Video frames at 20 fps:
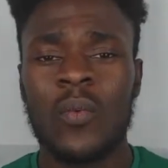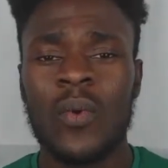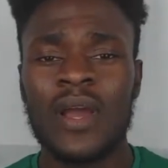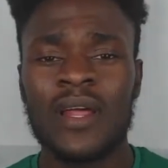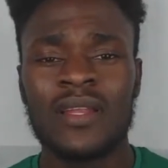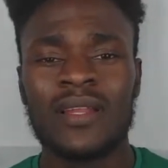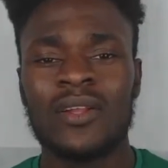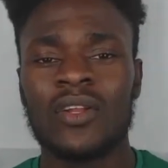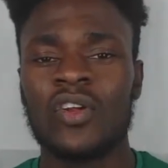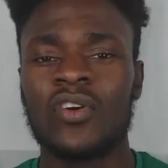
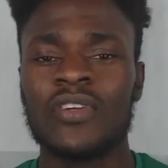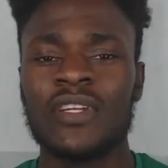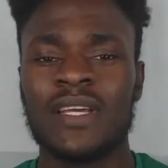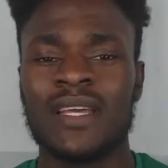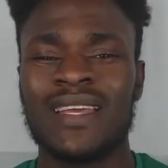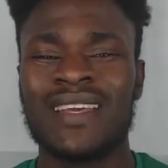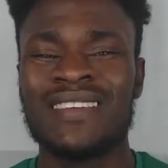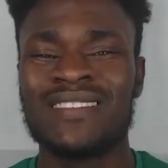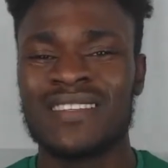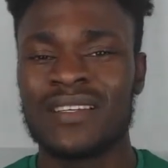Well,
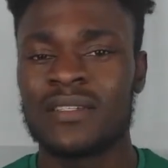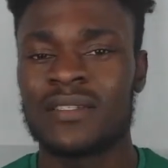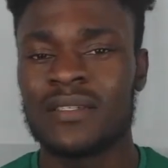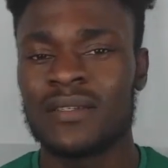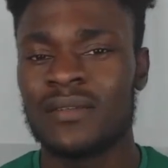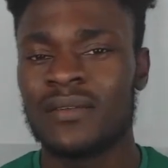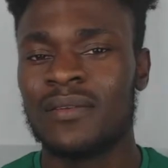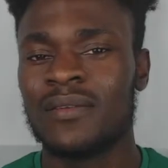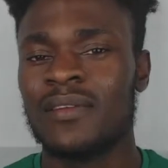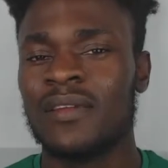learning
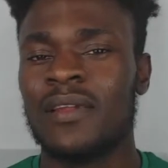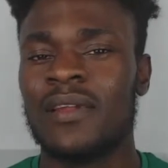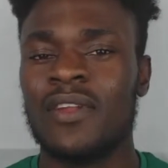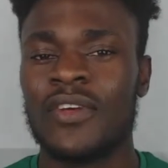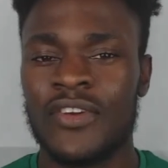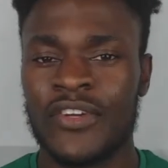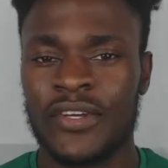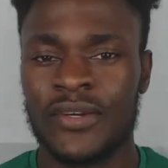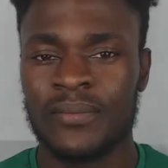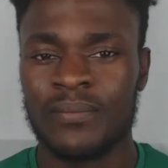isn't
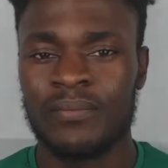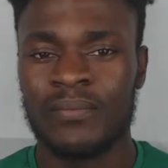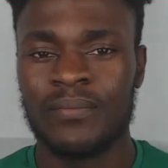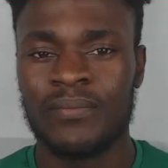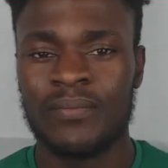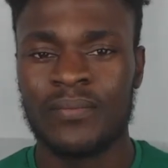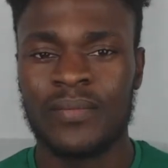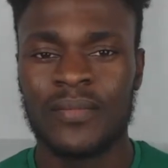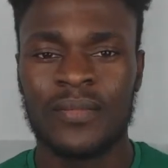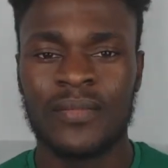linear,
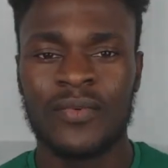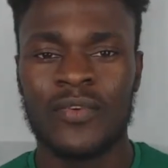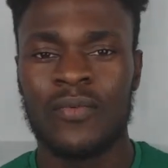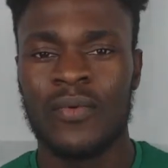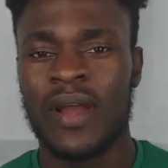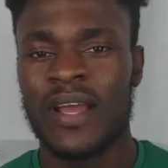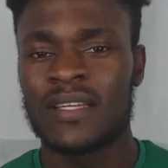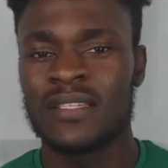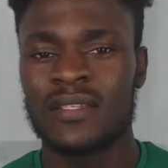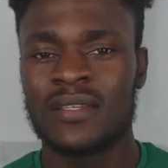
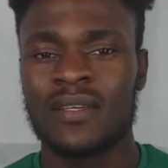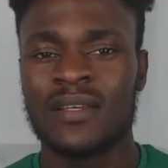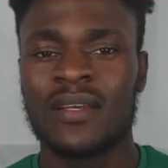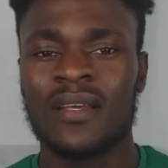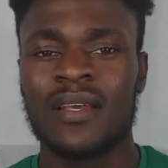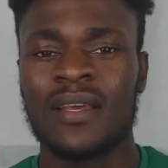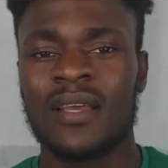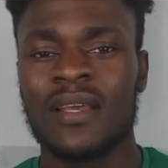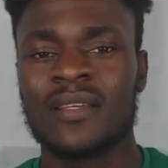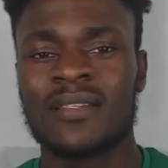right?
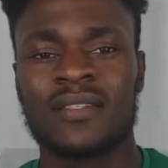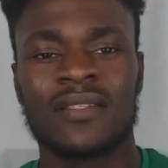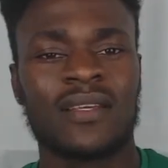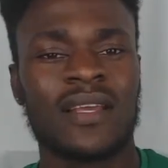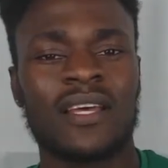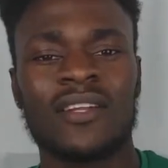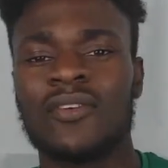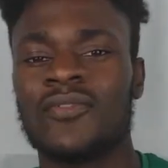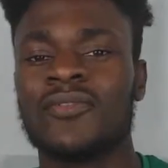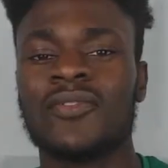It's
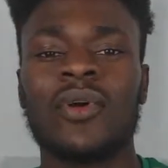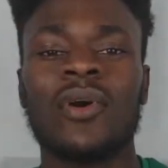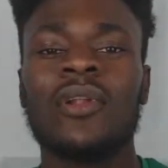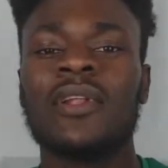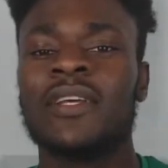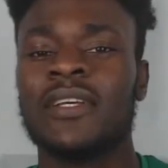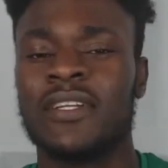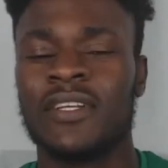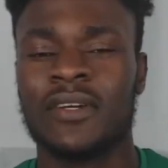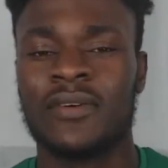kind of
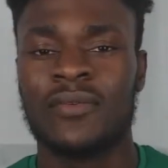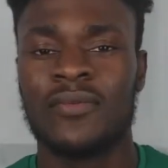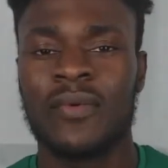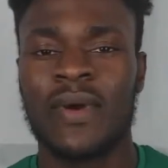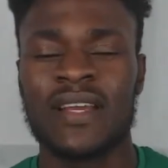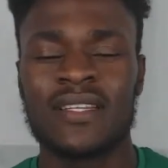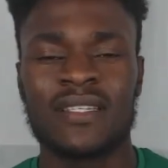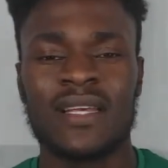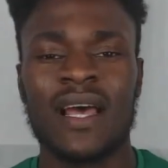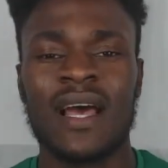non-linear,
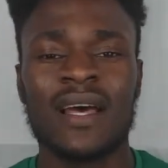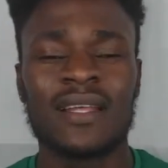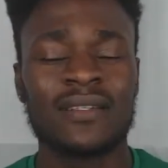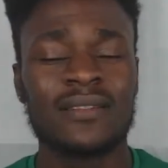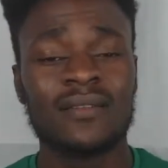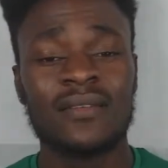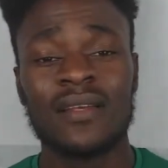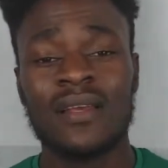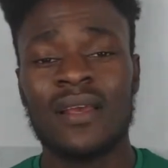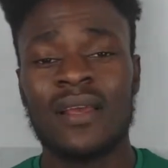right?
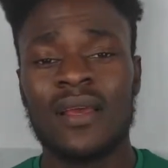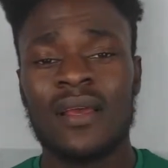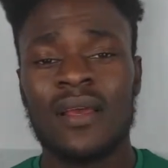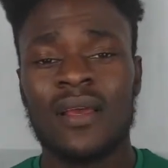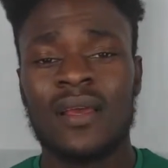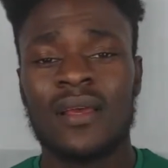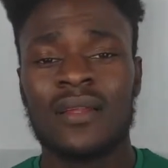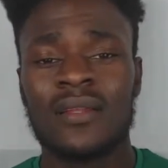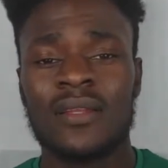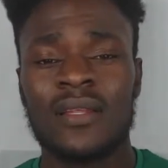And
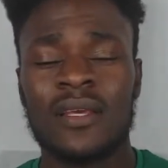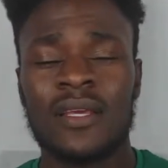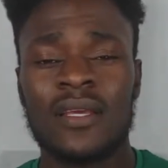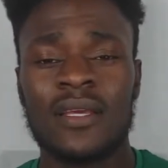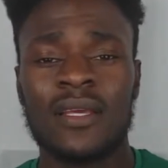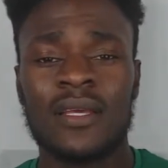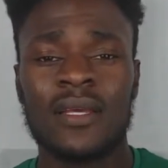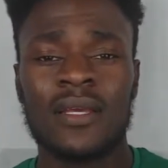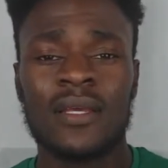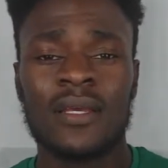
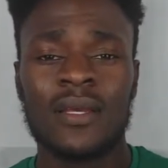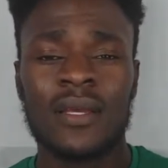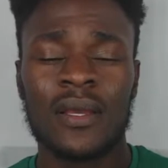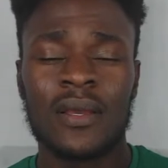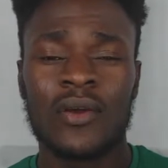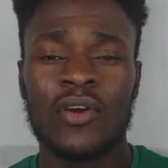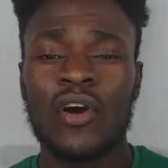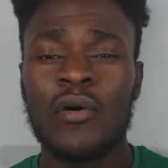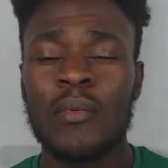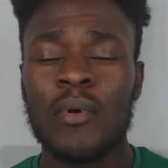the
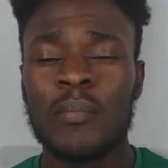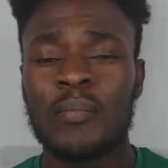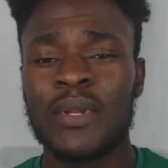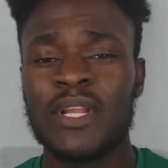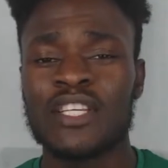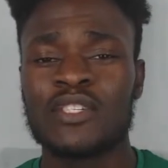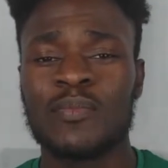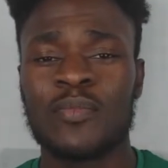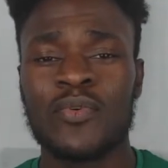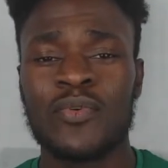
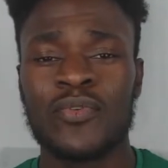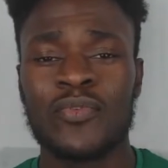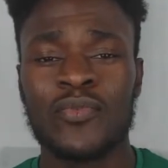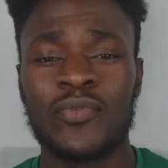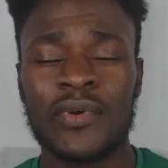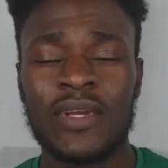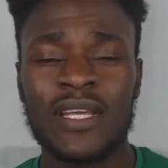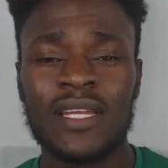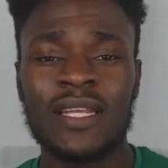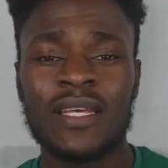commonplace book
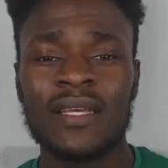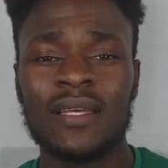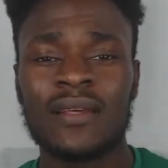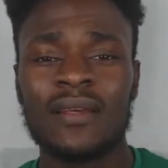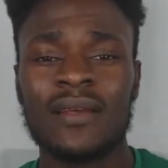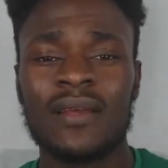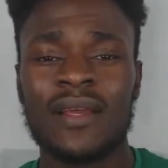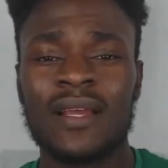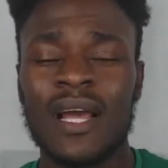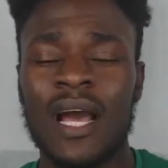really
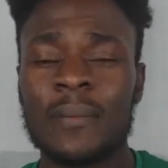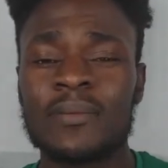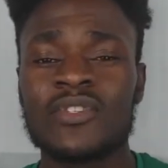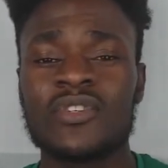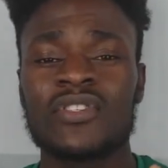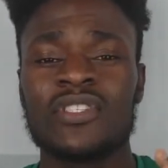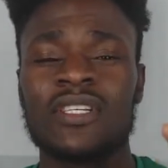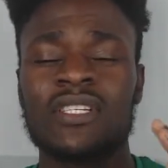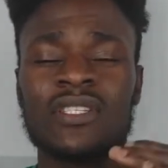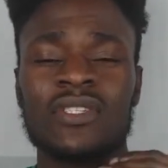
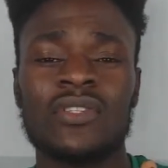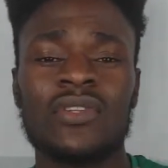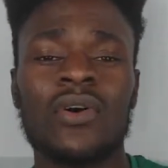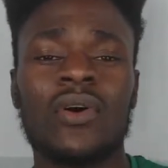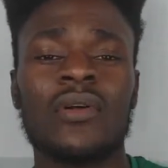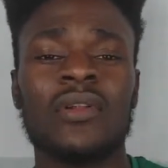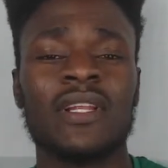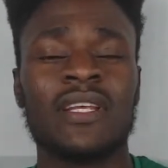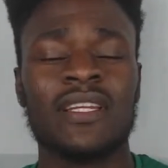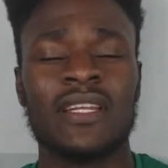captures this
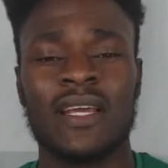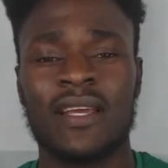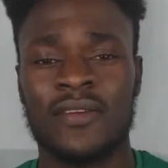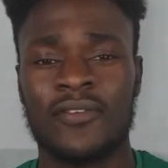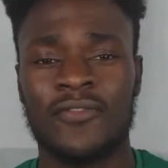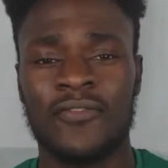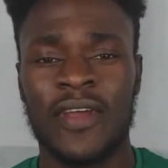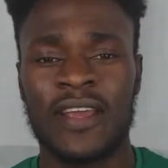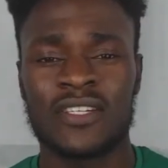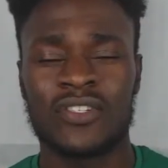non-linear
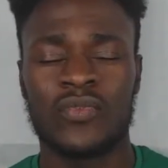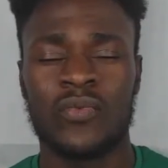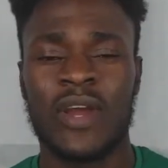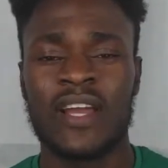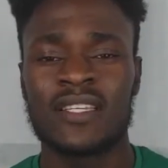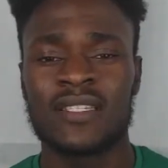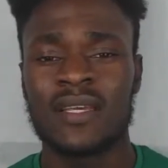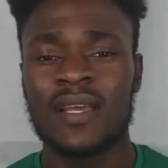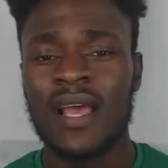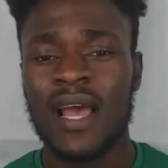effect,
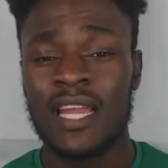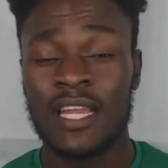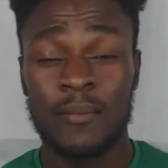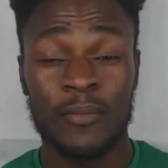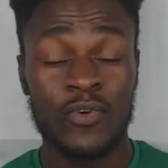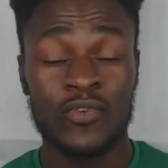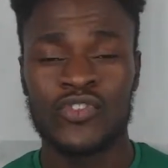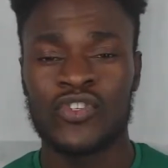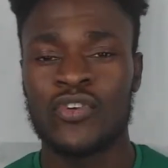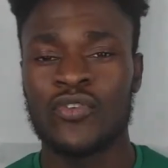right? And
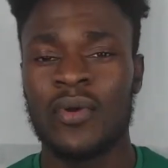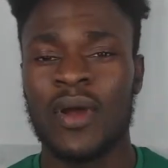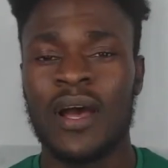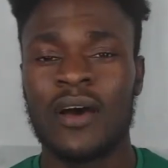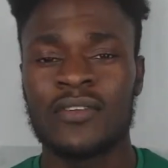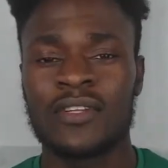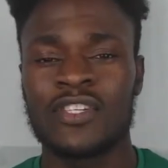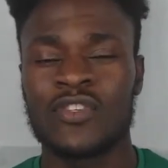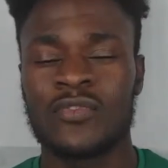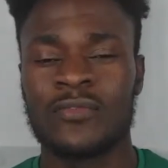I'm going to show you
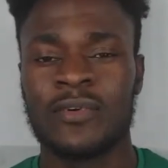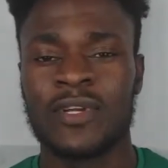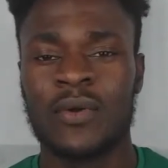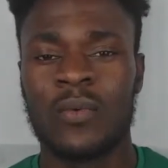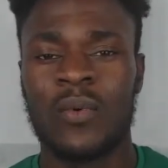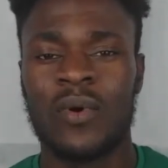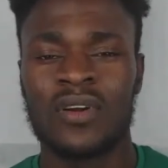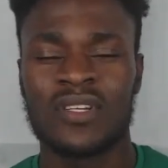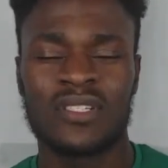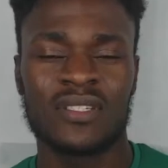how this really
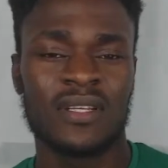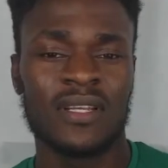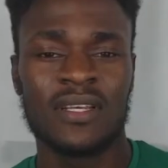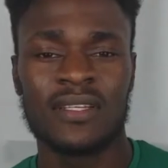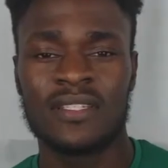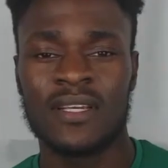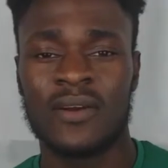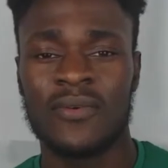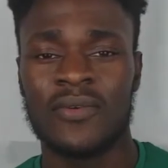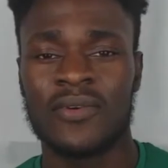works
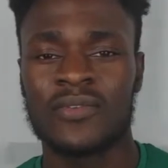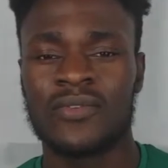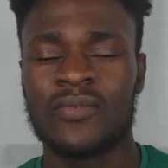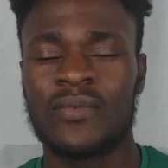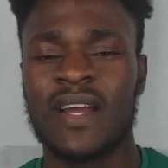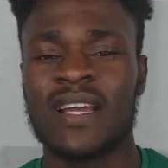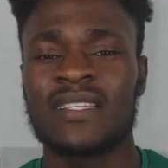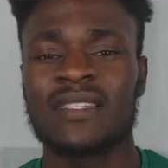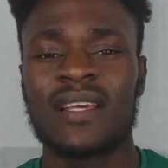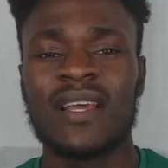later on,
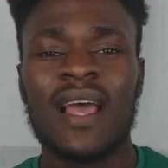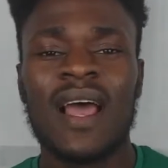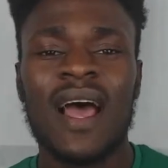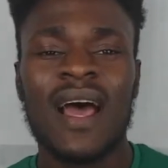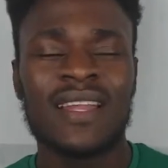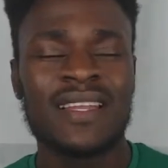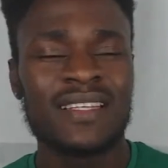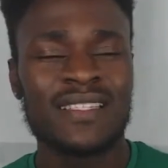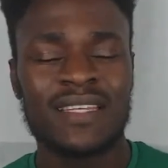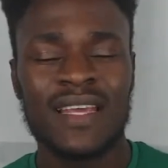right?
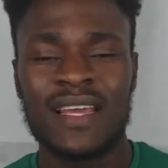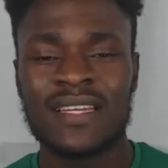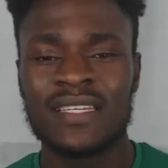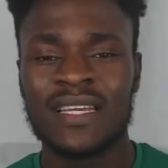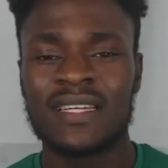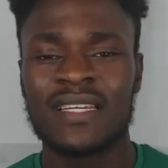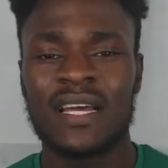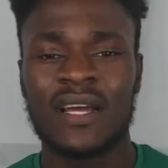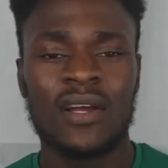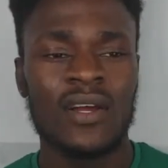And it's the
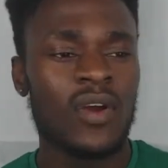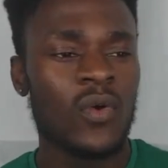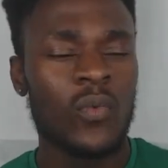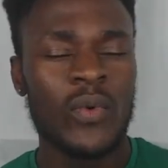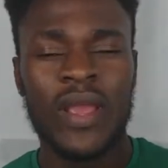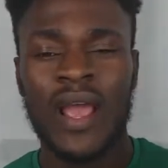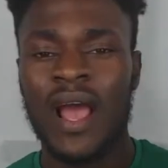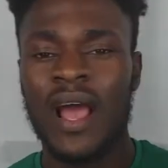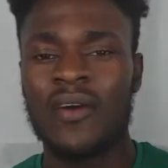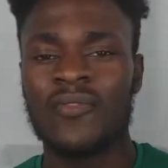idea that
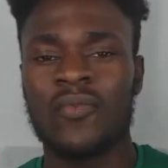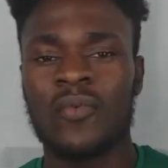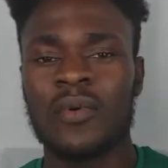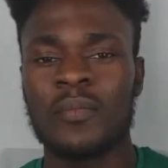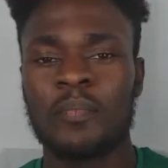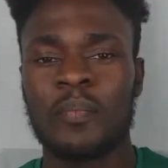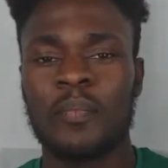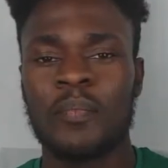we have